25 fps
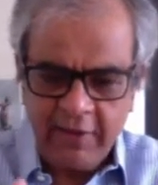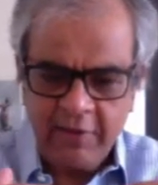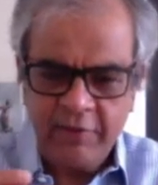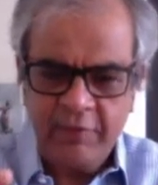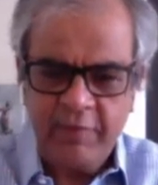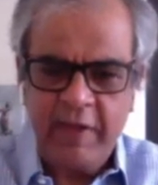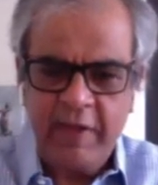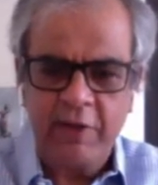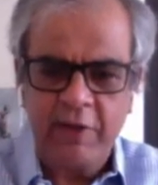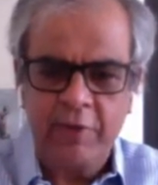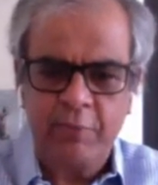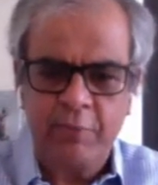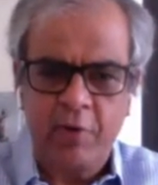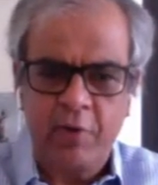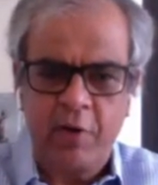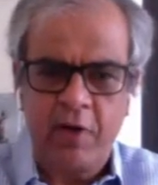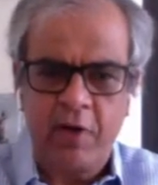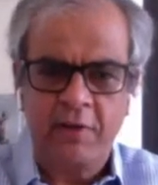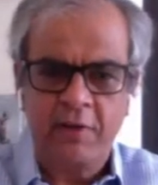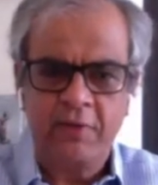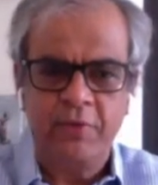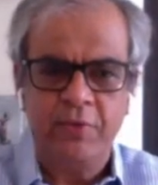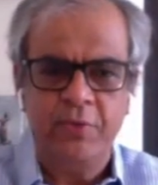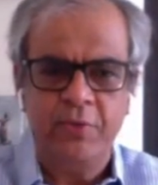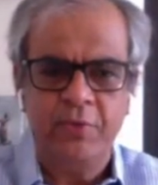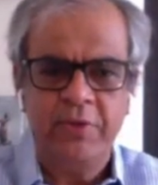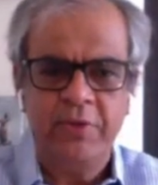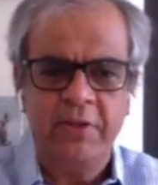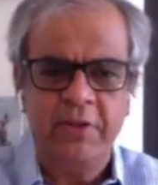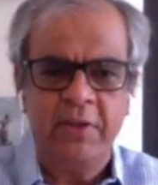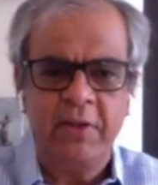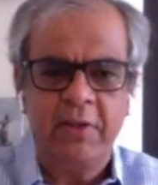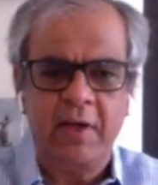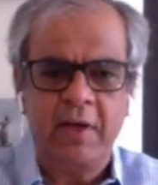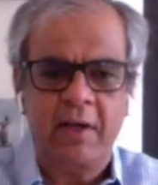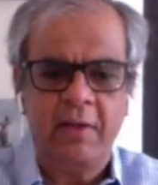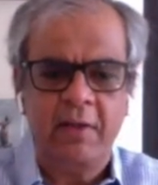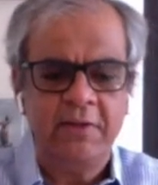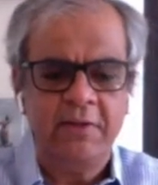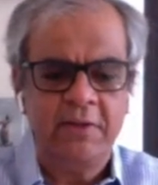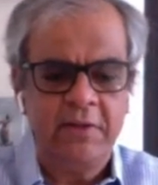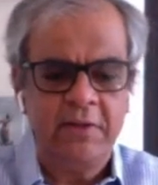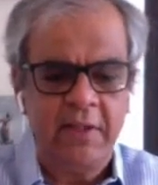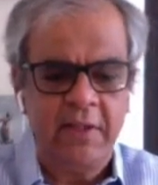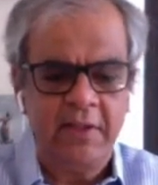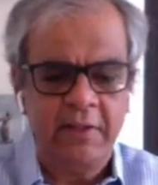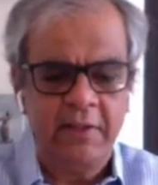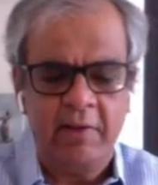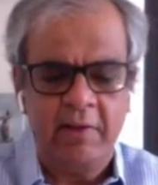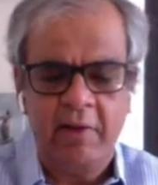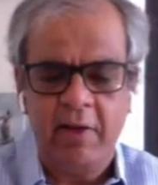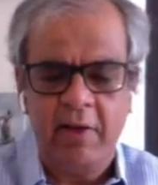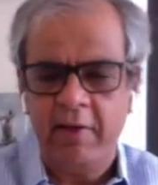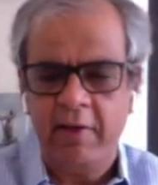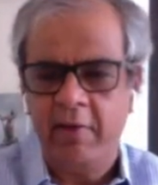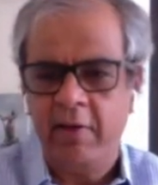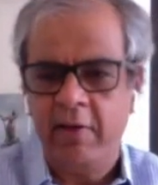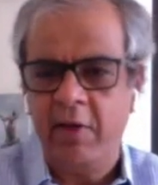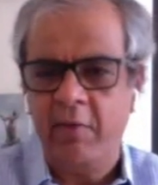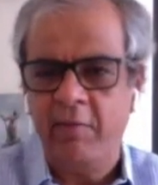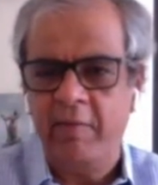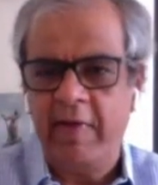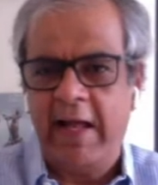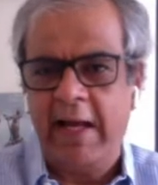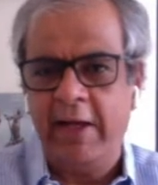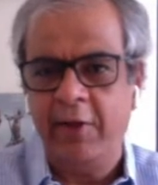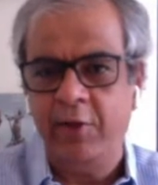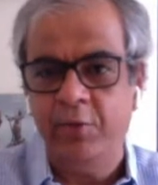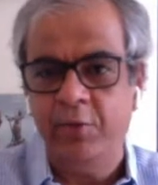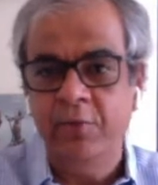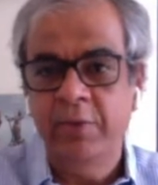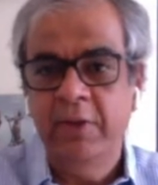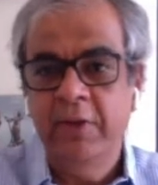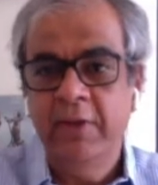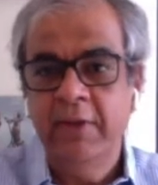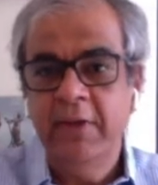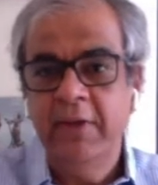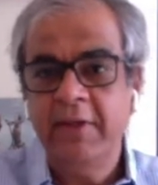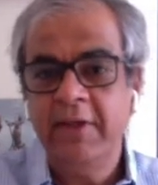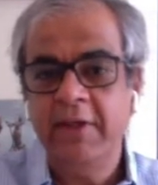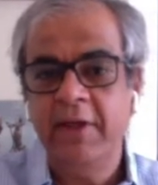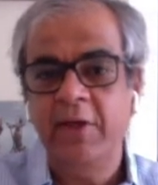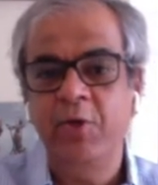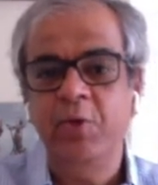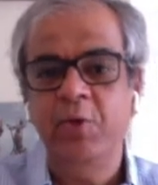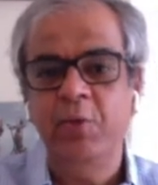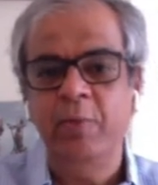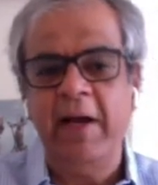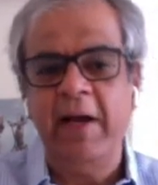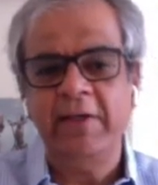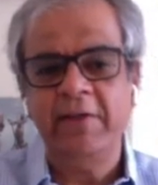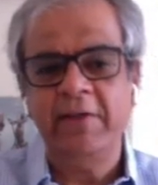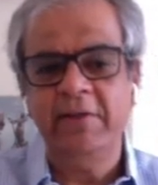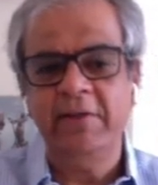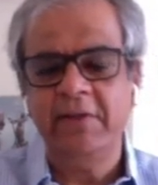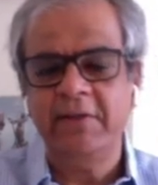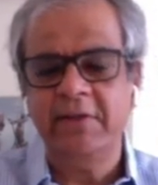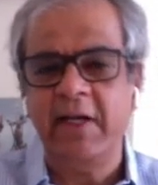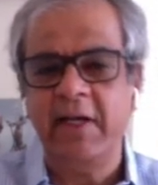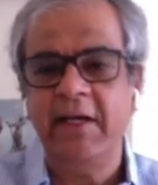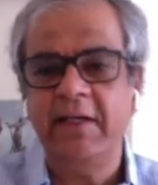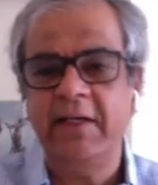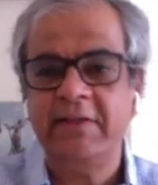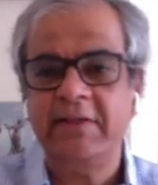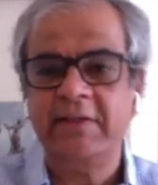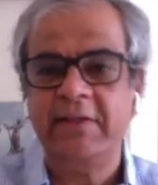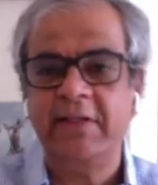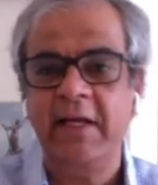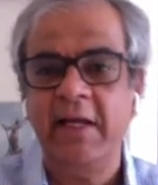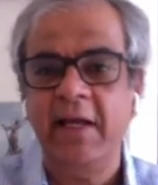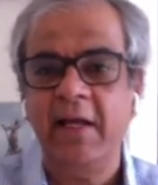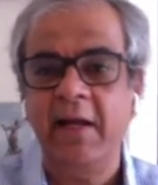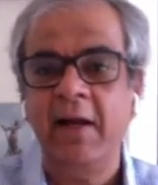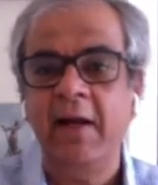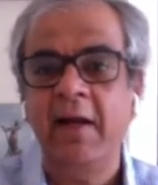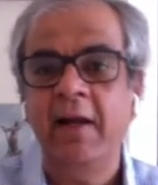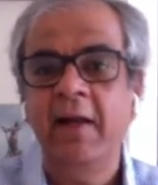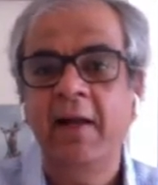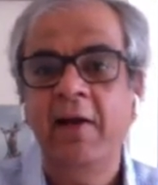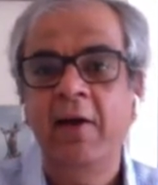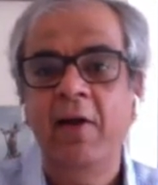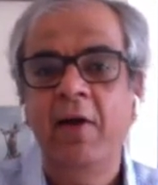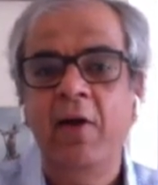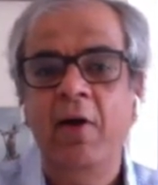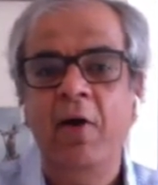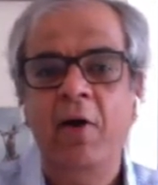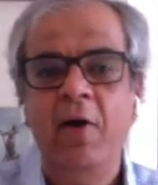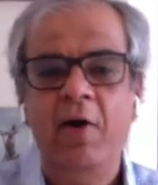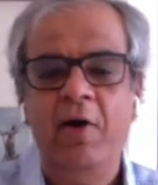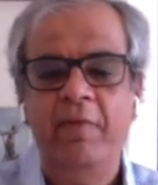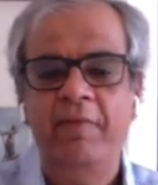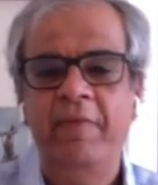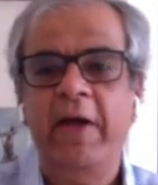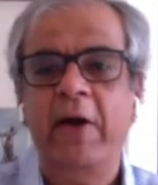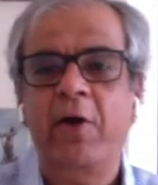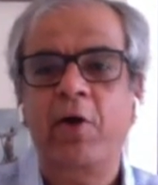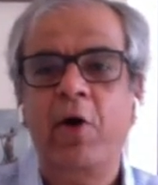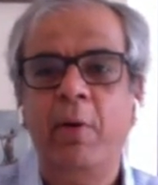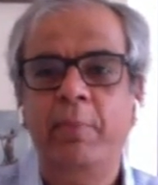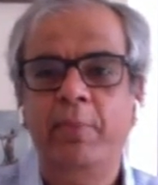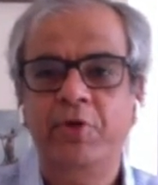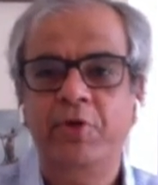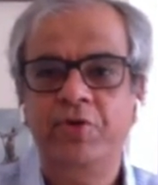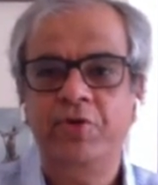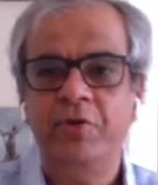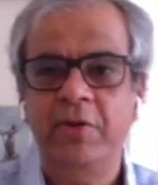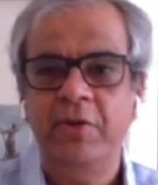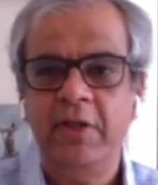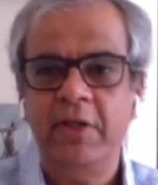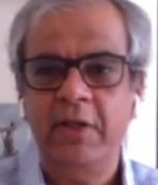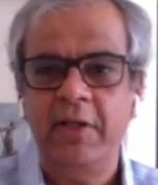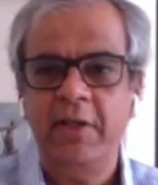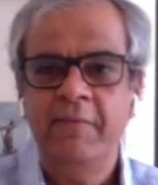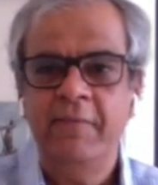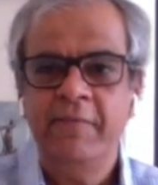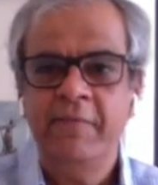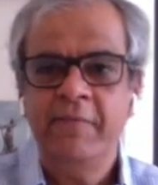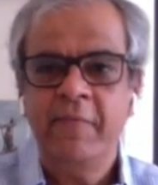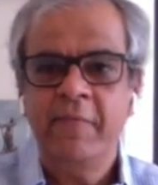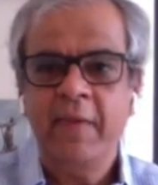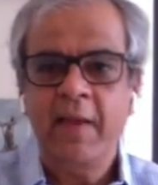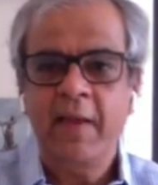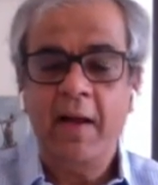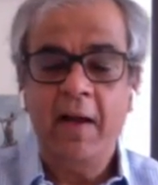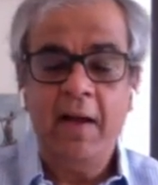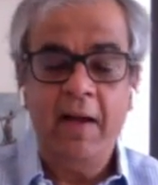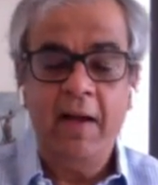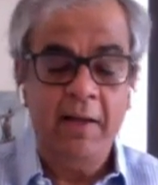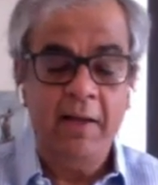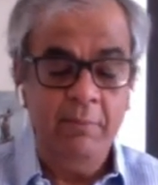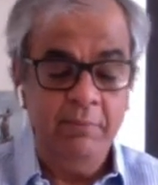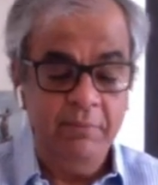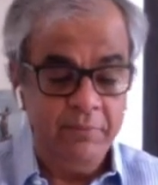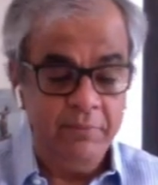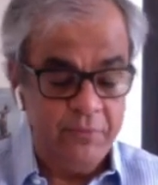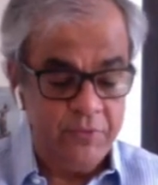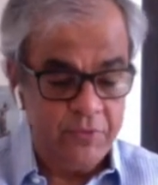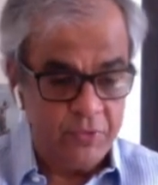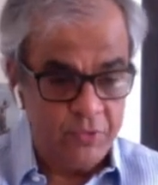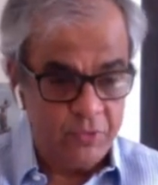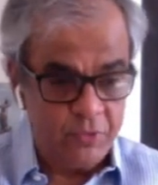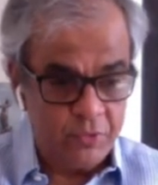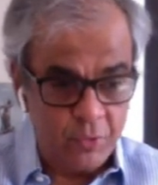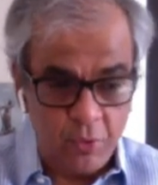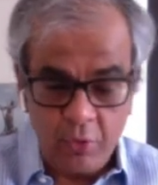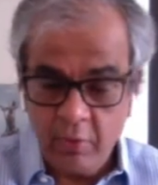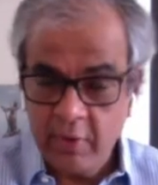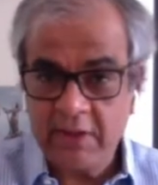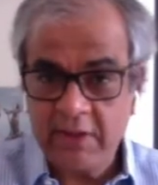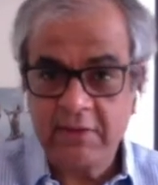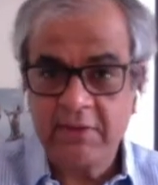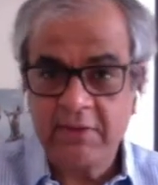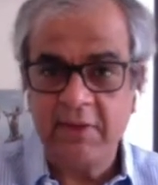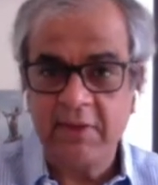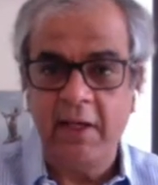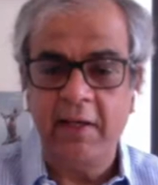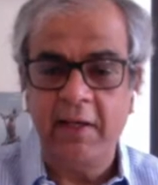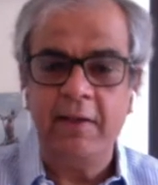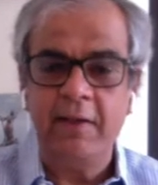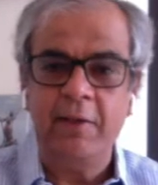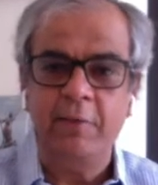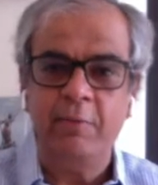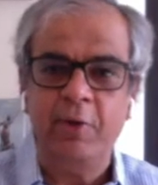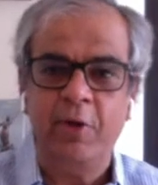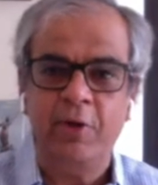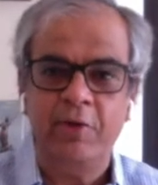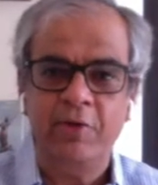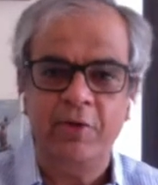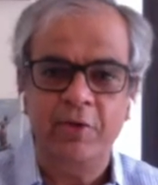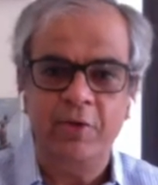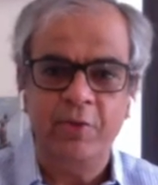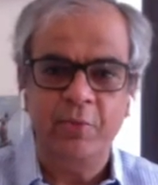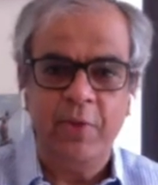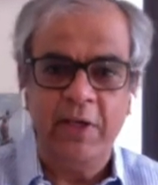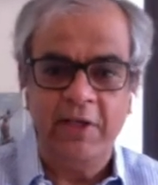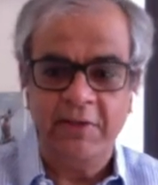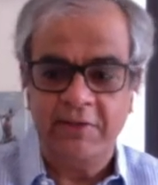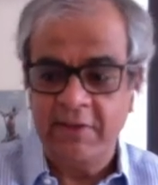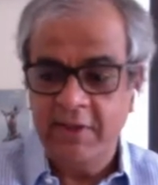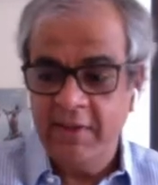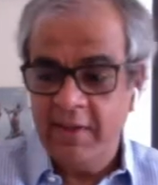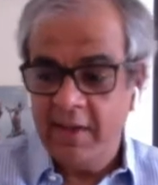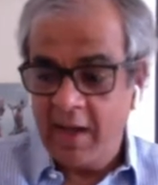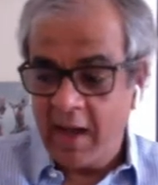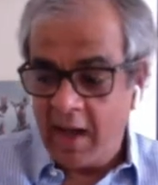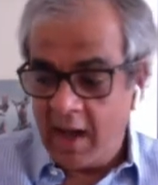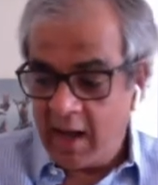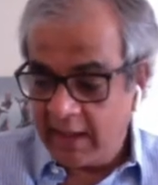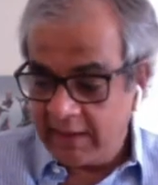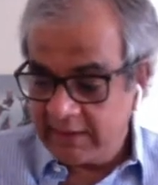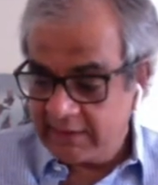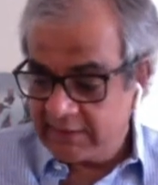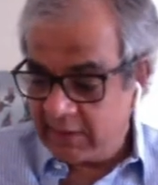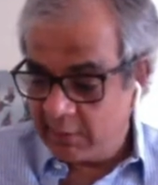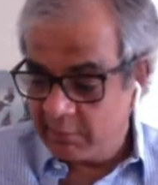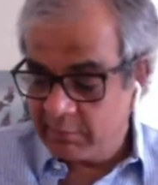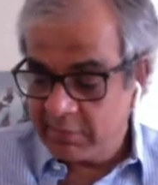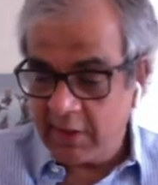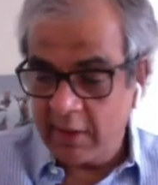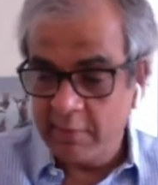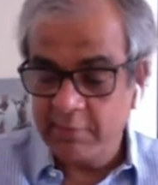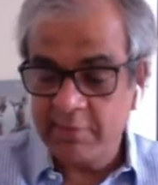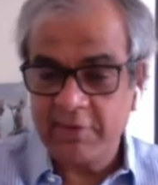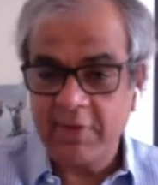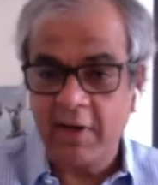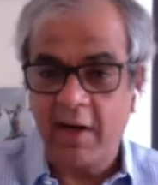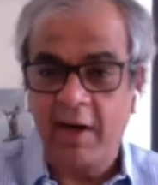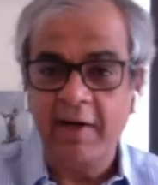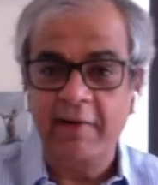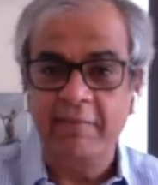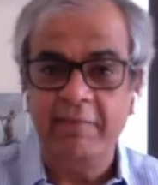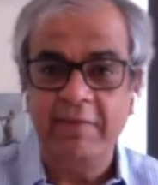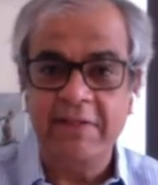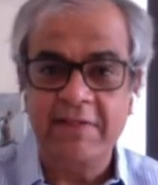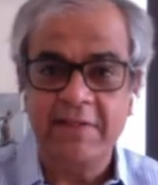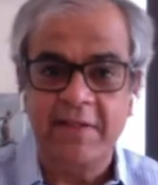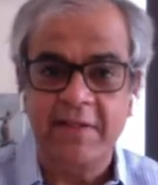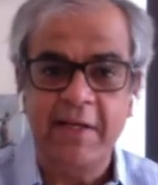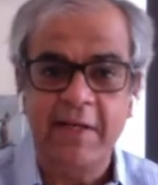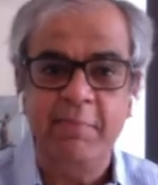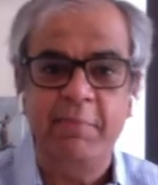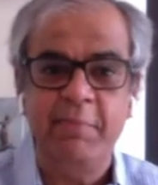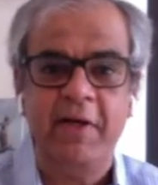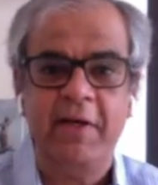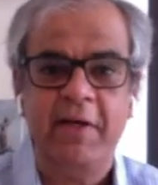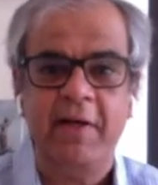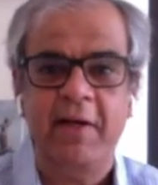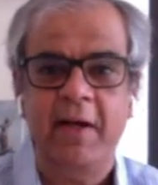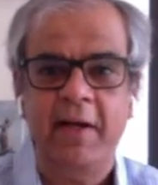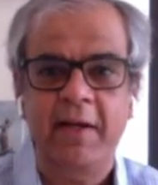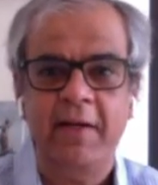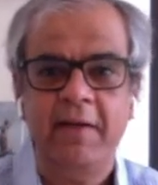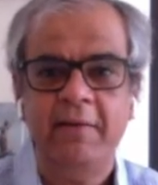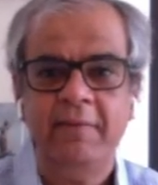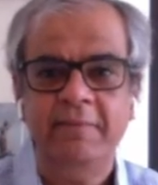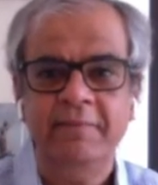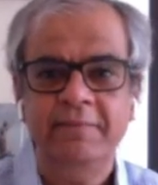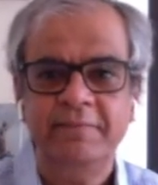those various products using the currency that they really, really value, can you imagine the size scale of that opportunity? I am so excited about the US. I sometimes can't even sleep at night.